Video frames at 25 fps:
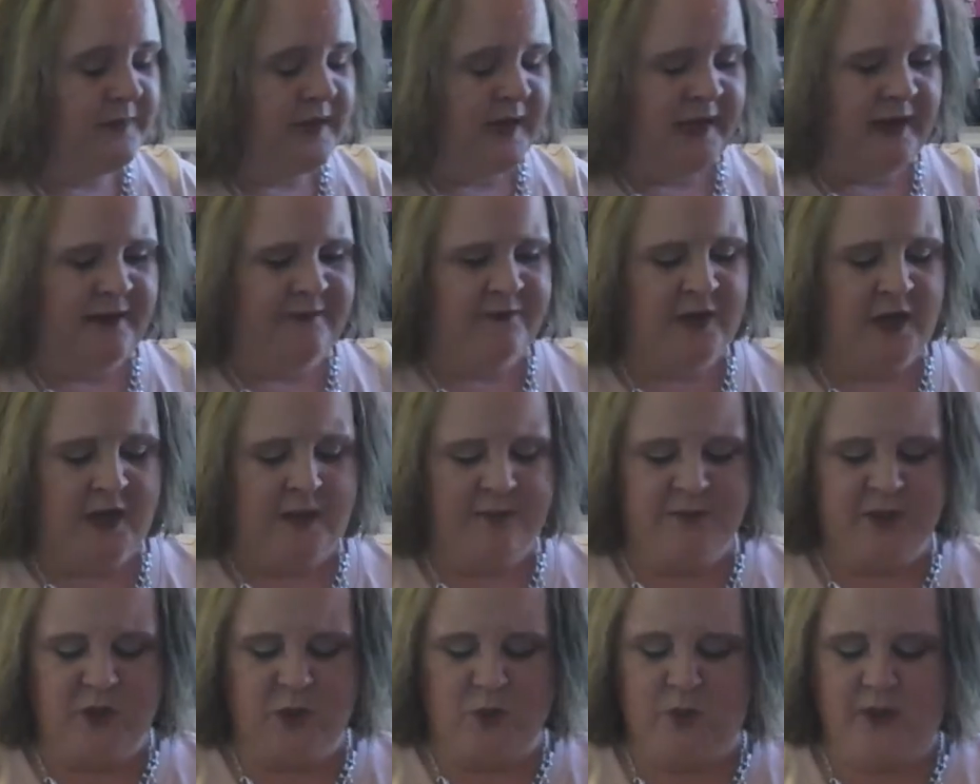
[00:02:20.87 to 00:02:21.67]
And I've
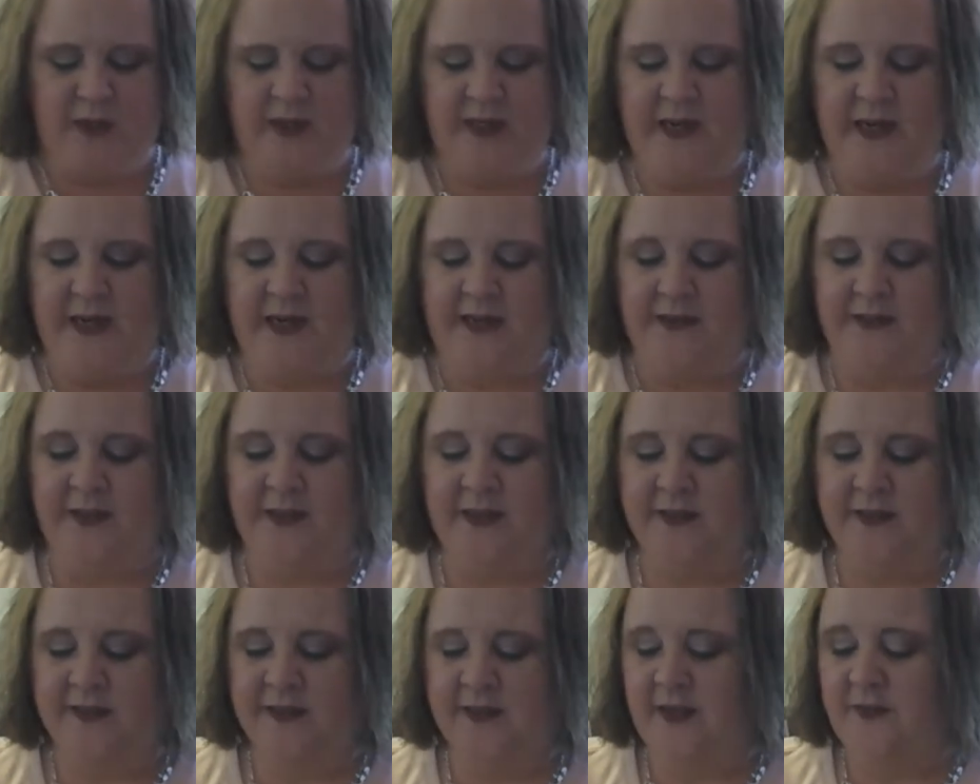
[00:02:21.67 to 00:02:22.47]
come to really like
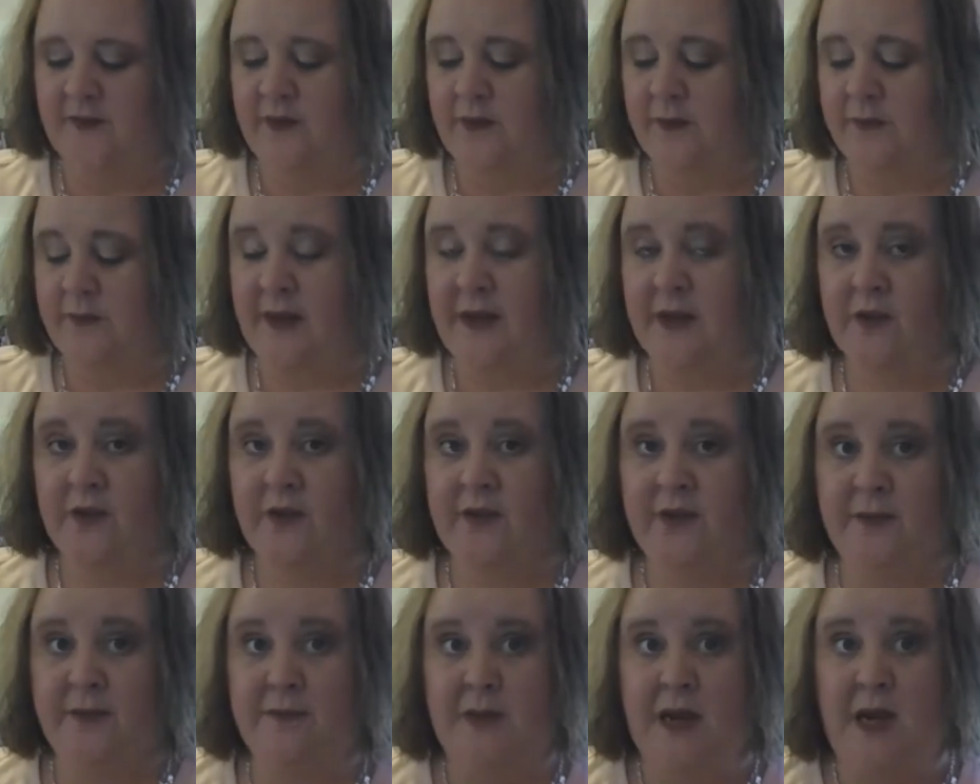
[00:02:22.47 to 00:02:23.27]
this, even better
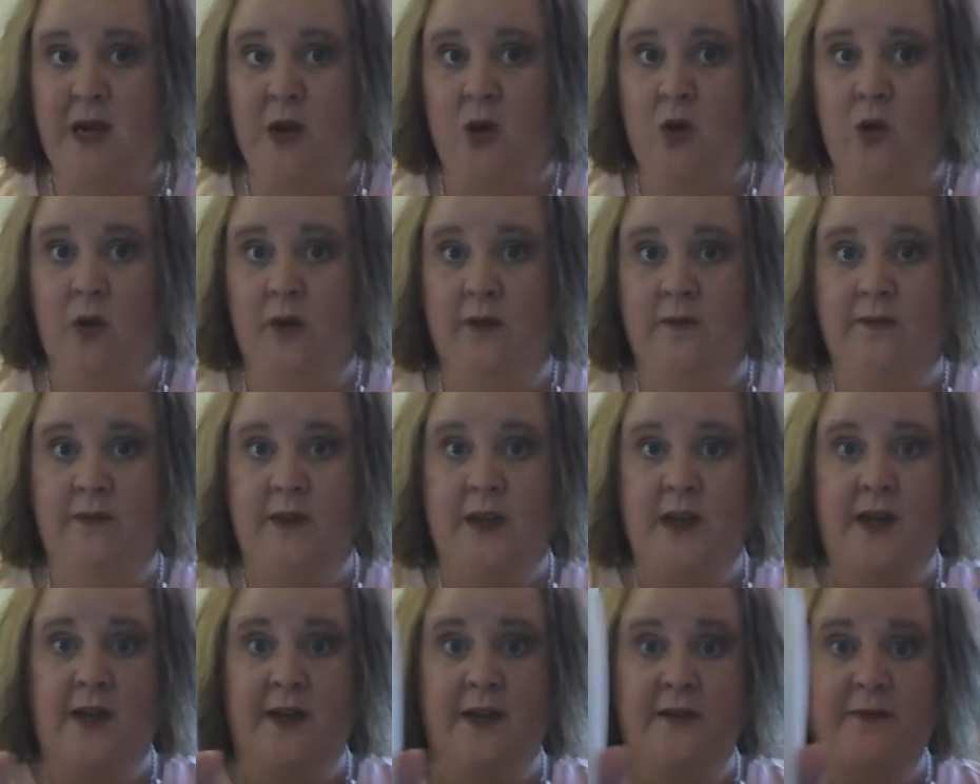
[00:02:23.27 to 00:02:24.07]
than my Oil of
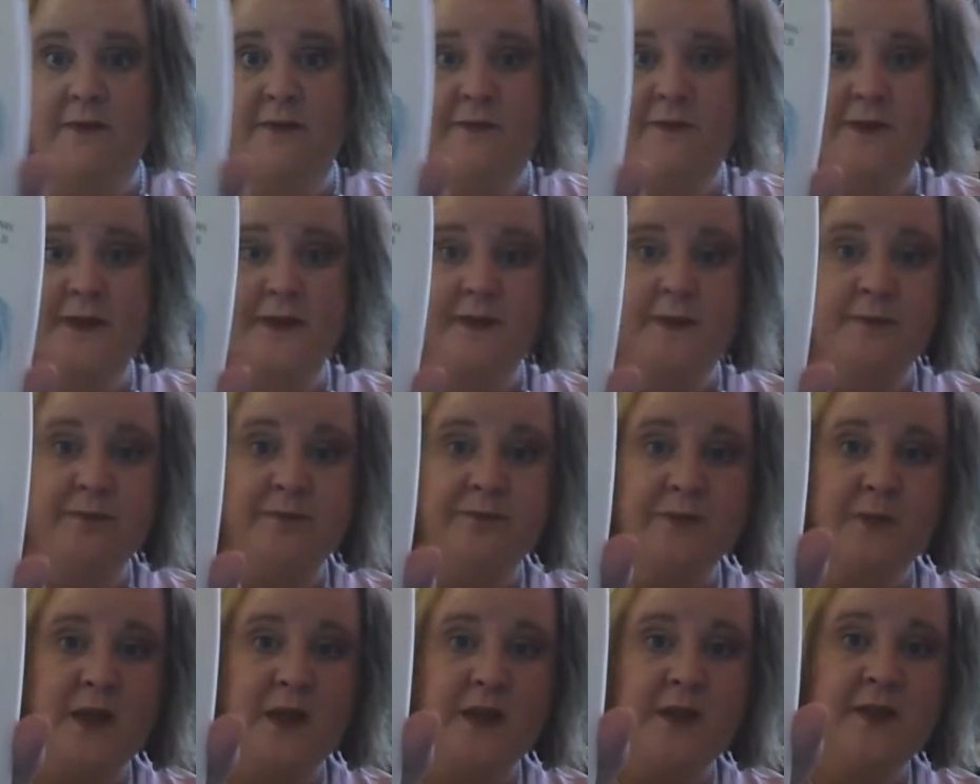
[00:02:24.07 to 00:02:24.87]
Life
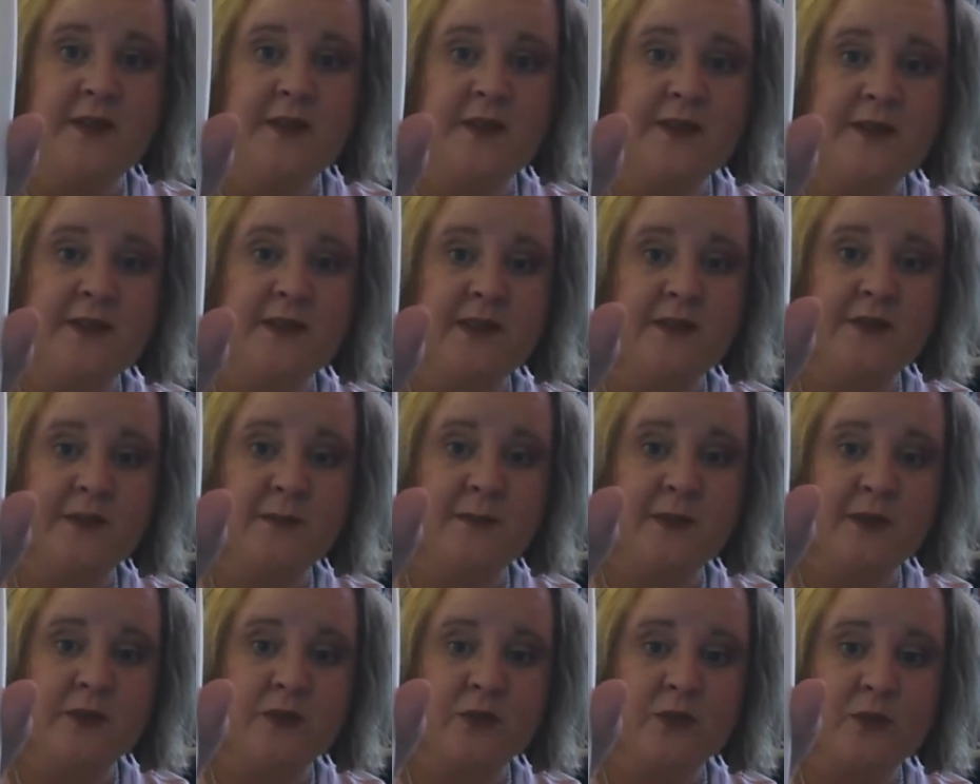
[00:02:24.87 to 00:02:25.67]
this stuff
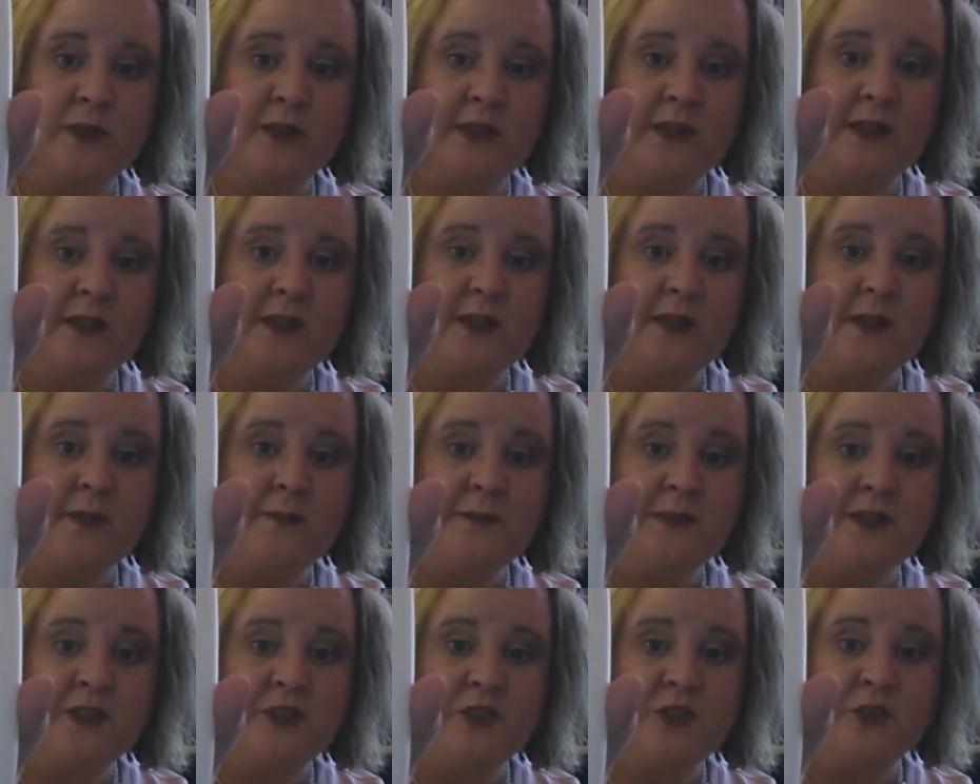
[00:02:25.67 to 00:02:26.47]
smells really good
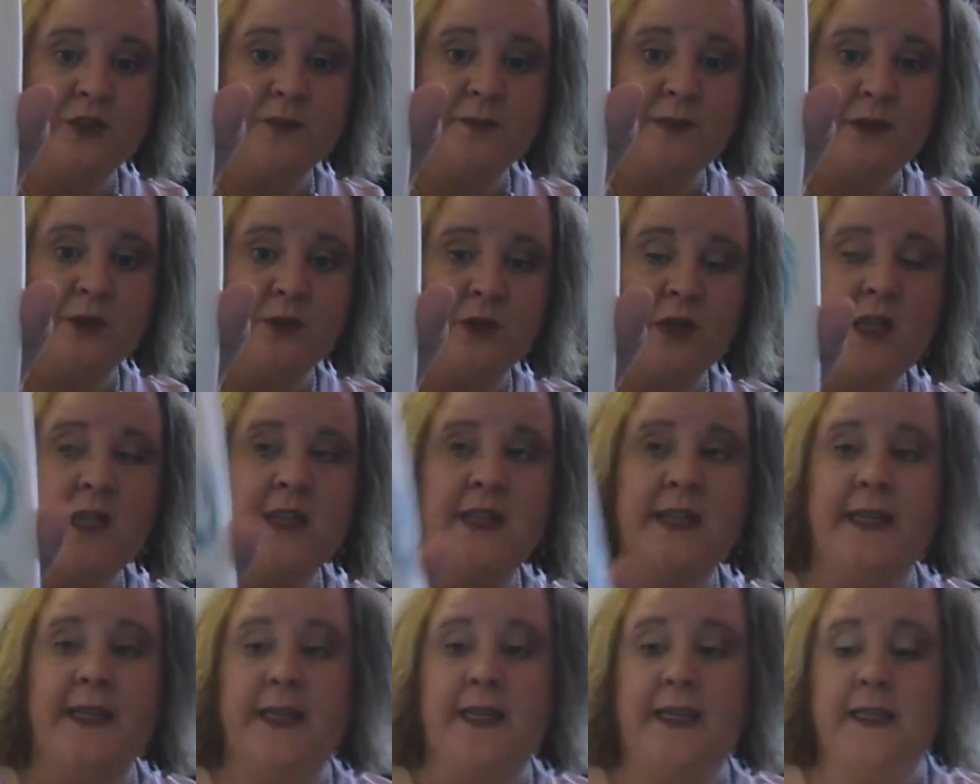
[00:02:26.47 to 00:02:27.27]
makes you smell
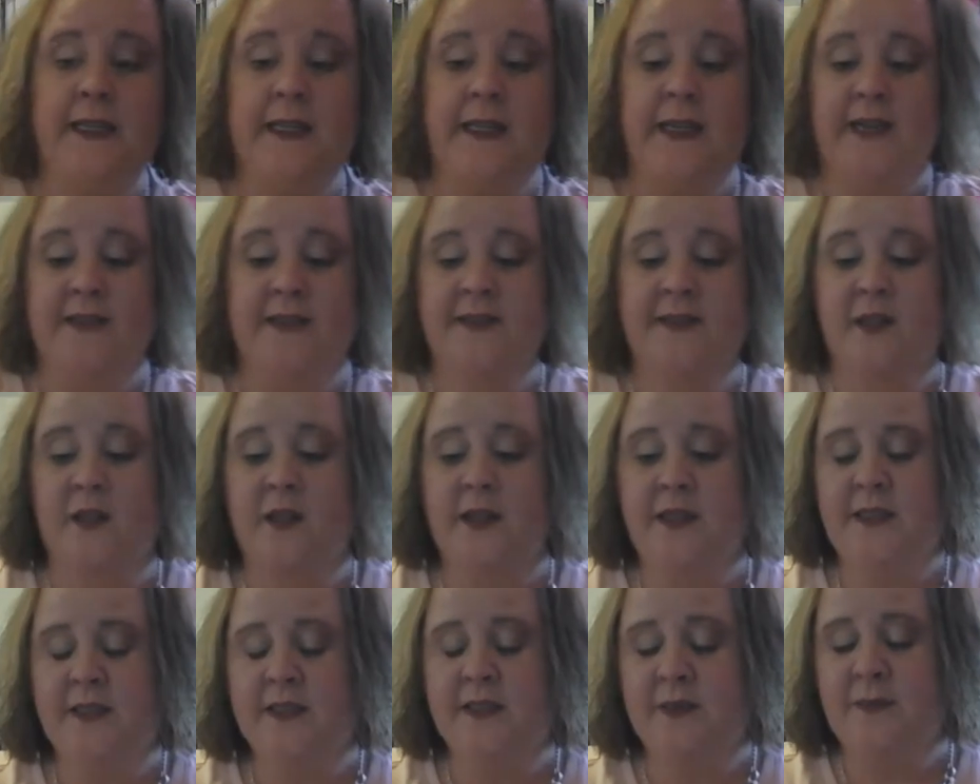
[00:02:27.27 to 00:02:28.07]
clean has a
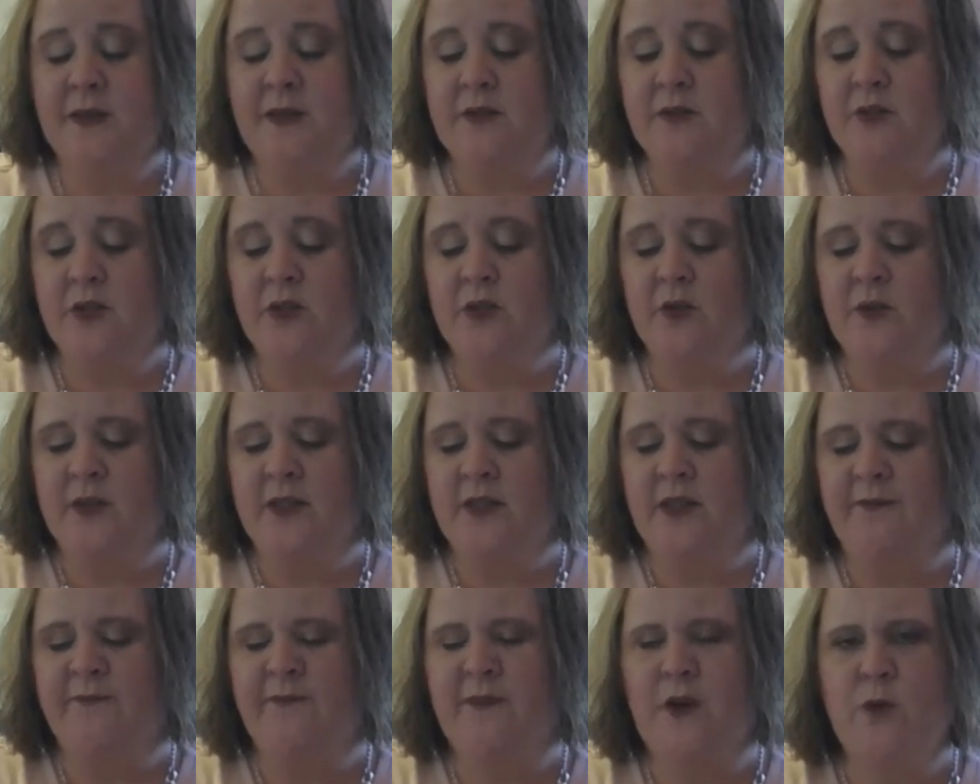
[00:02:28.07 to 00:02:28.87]
clean smell to
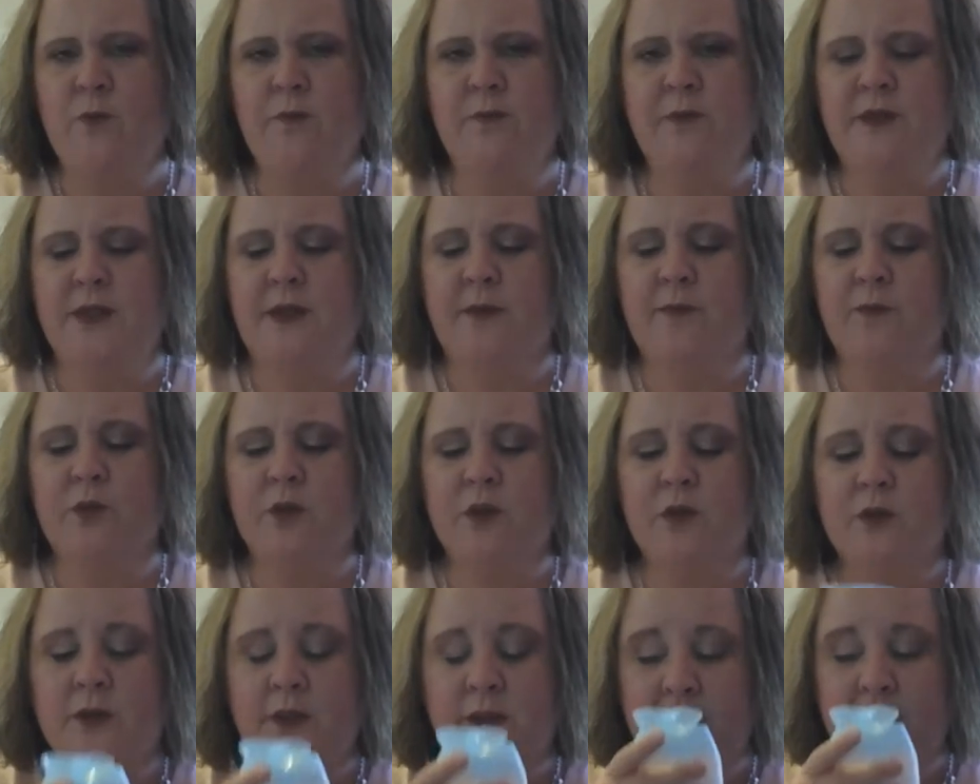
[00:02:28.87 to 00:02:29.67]
it foams up
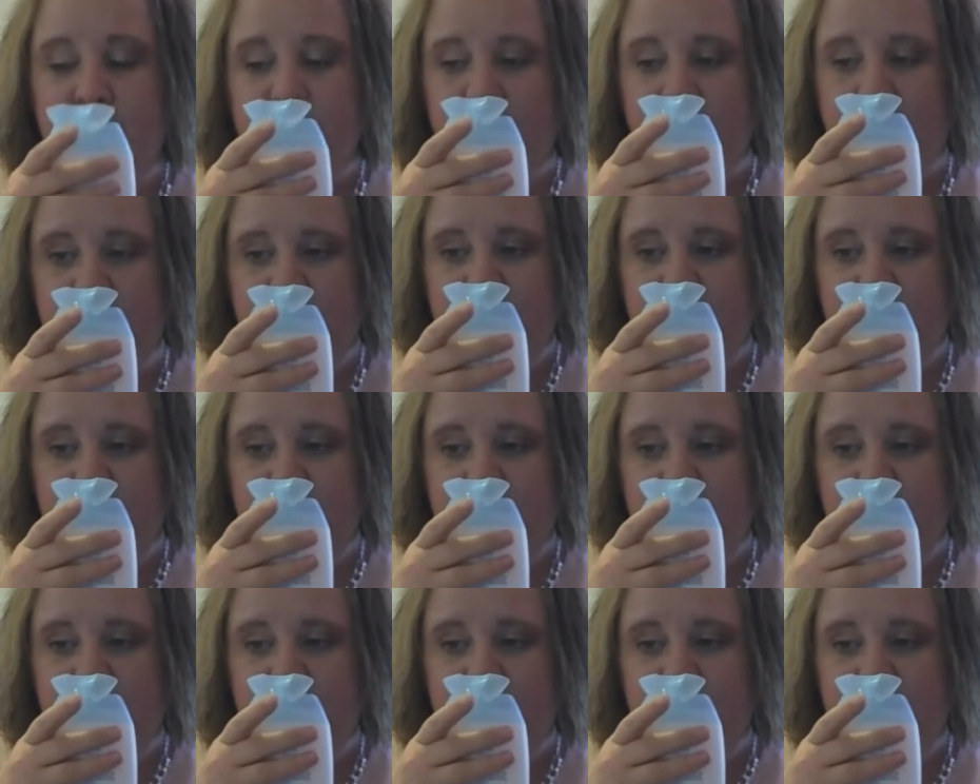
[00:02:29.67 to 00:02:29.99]
real good